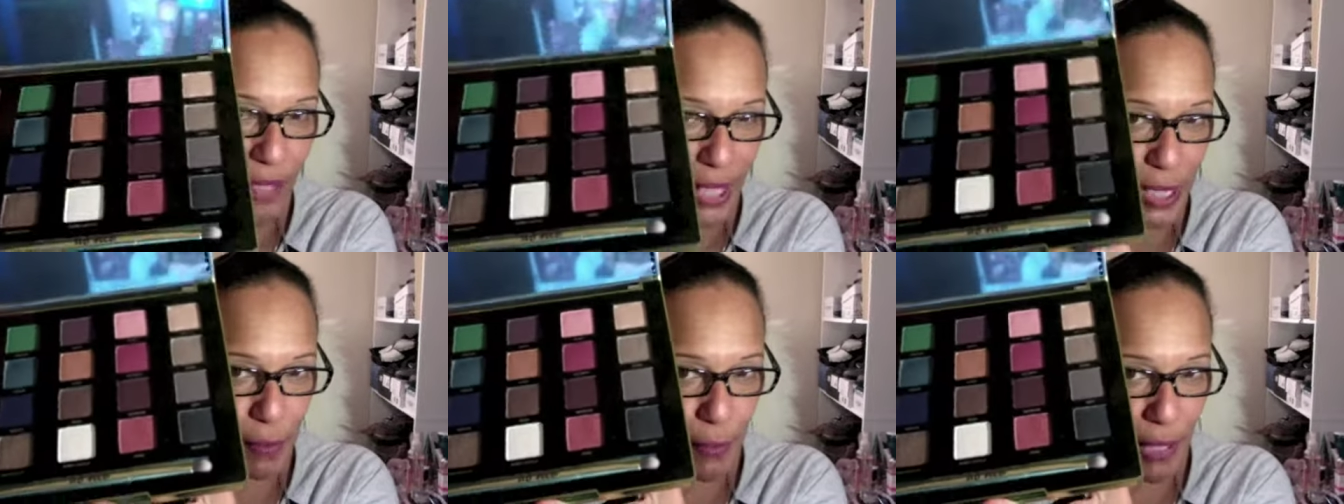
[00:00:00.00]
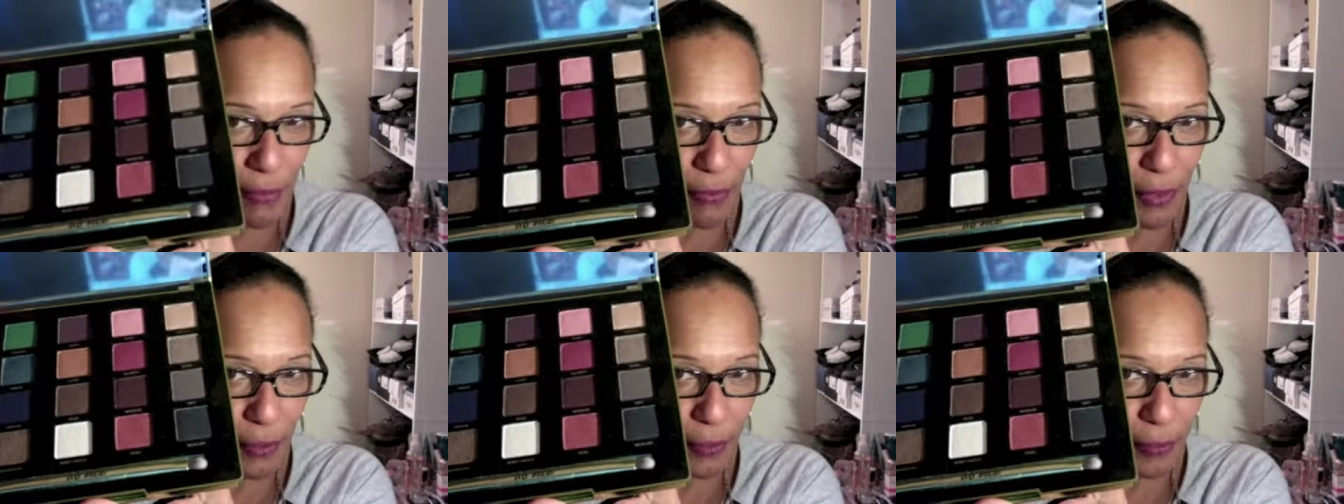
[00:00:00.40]
That's my
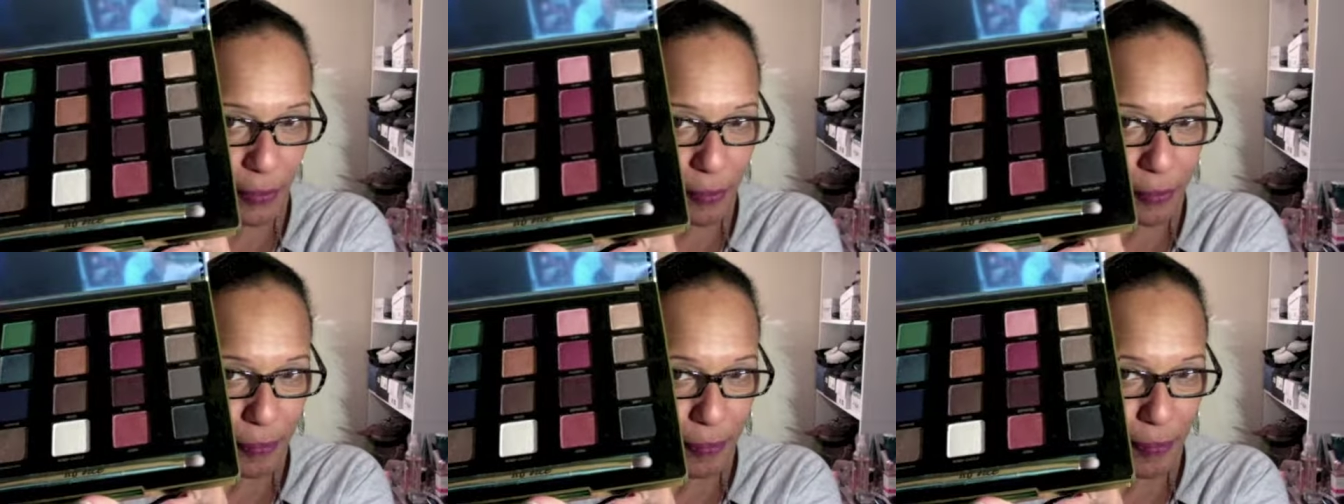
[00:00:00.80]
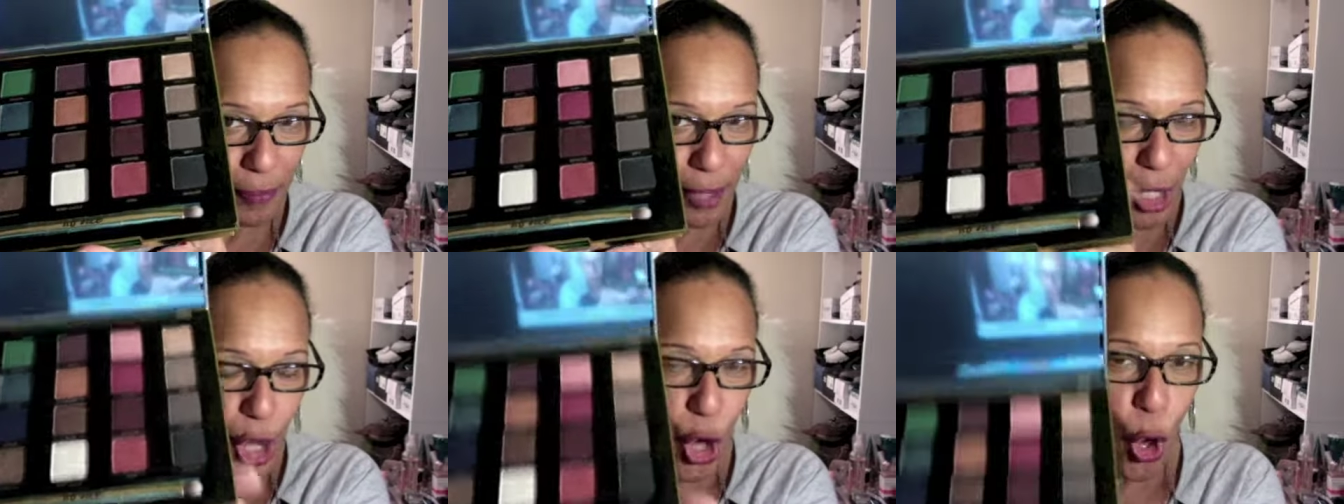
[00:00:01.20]
row.
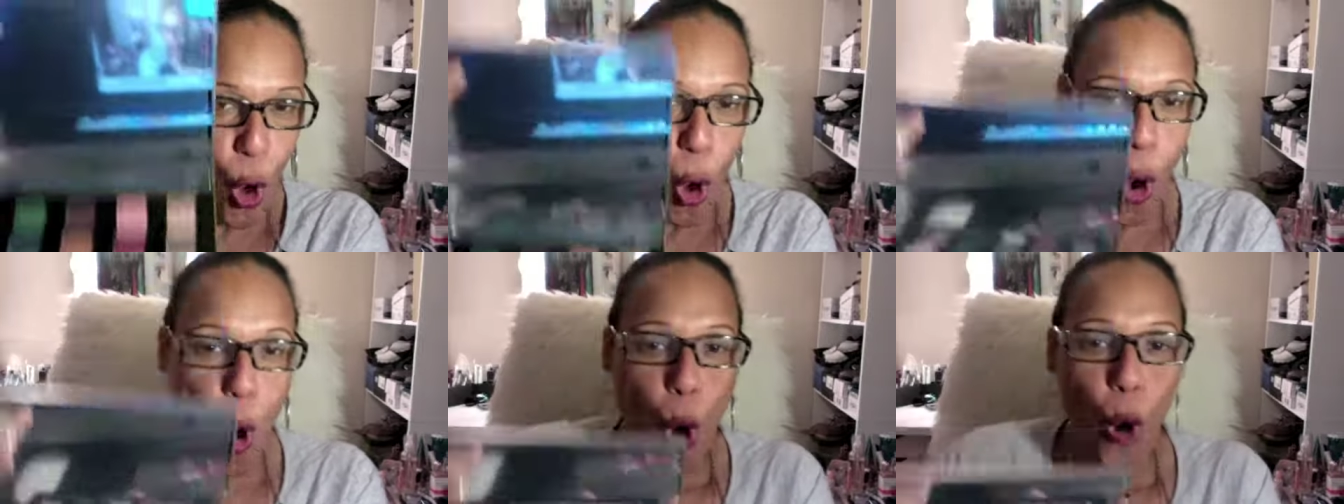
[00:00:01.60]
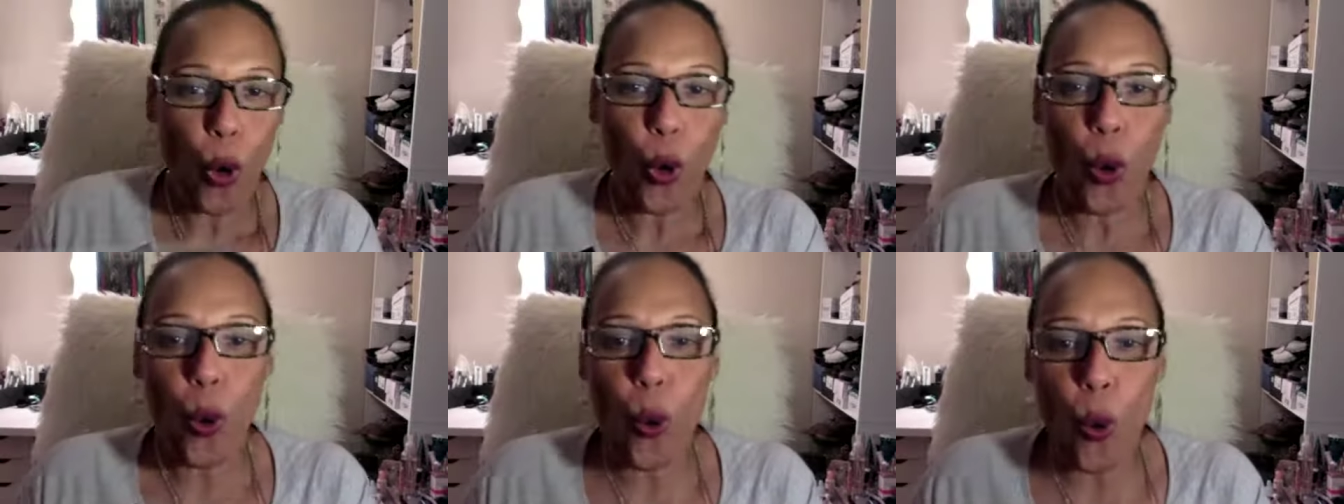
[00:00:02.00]

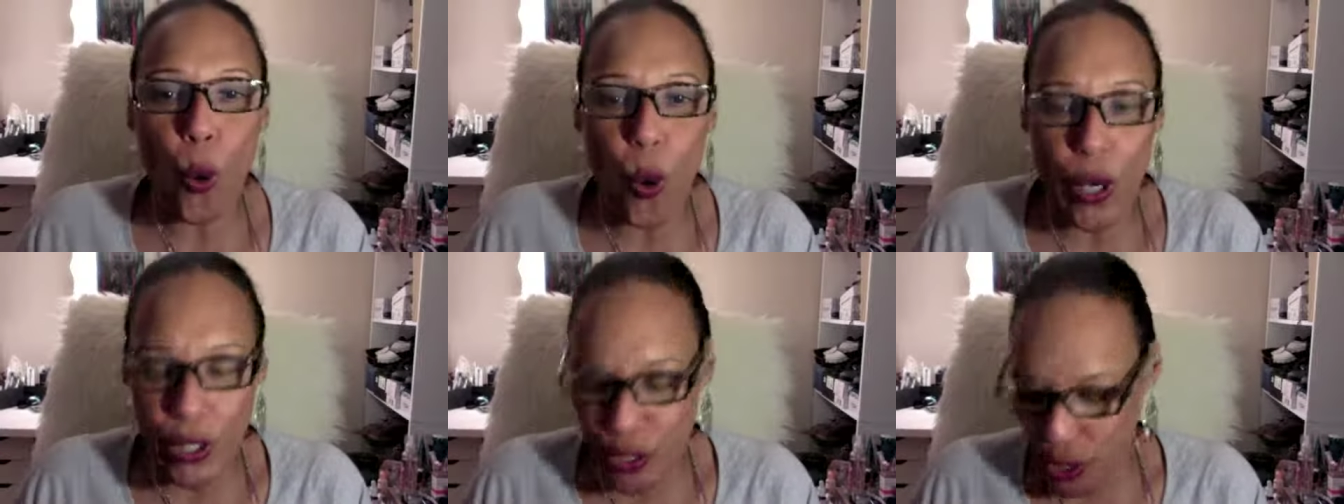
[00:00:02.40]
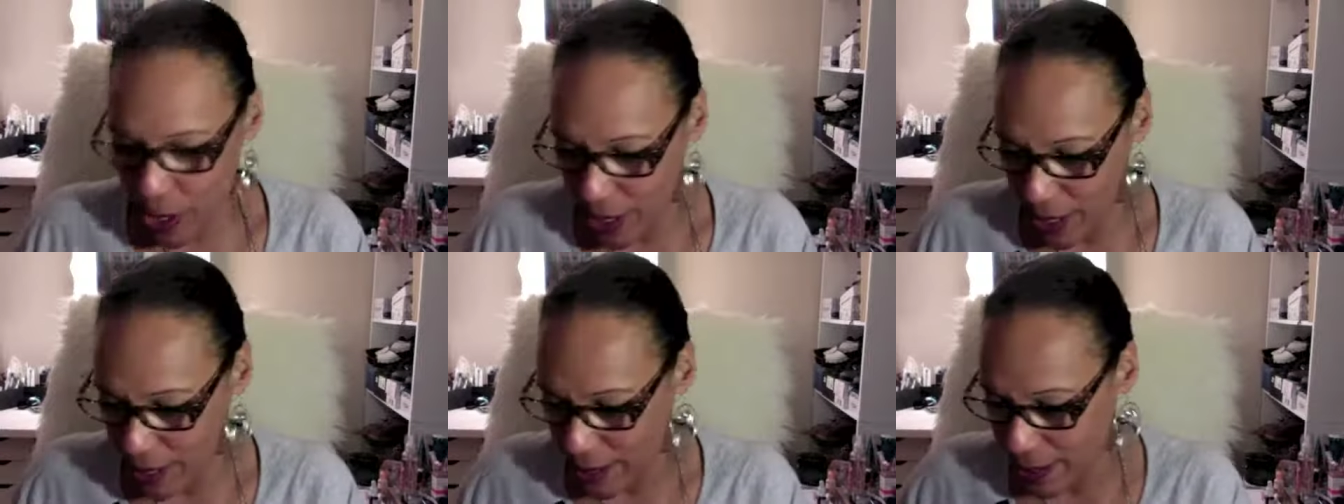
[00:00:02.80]

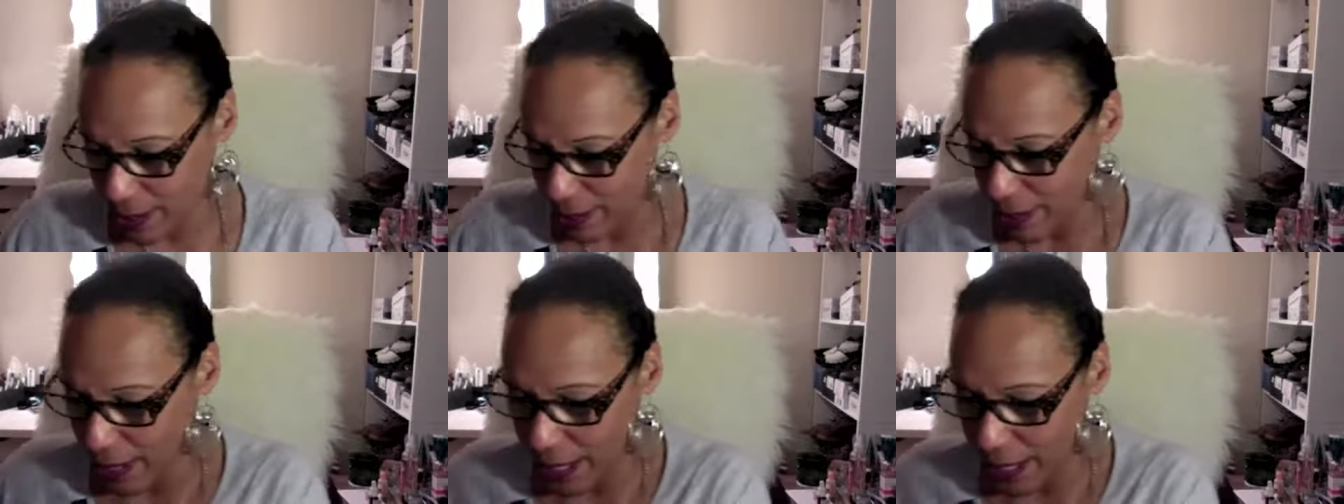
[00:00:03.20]
Gorgeous.